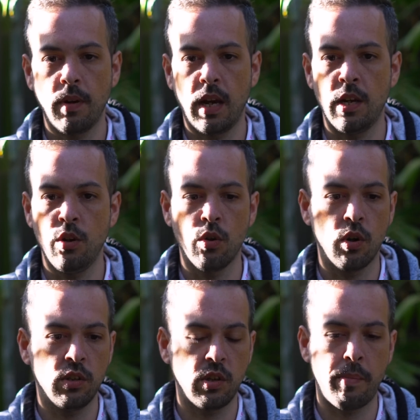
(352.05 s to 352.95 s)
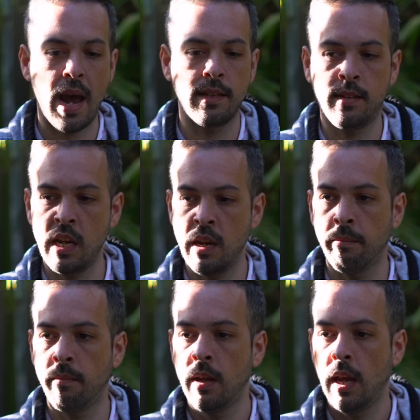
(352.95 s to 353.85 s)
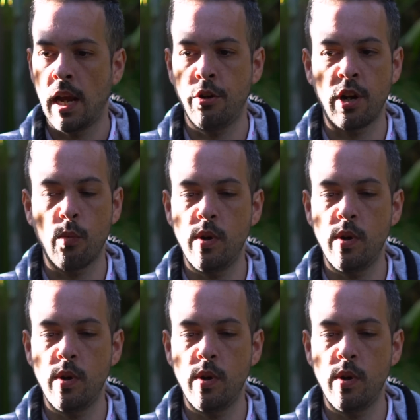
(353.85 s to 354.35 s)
and it's a bad team and you're not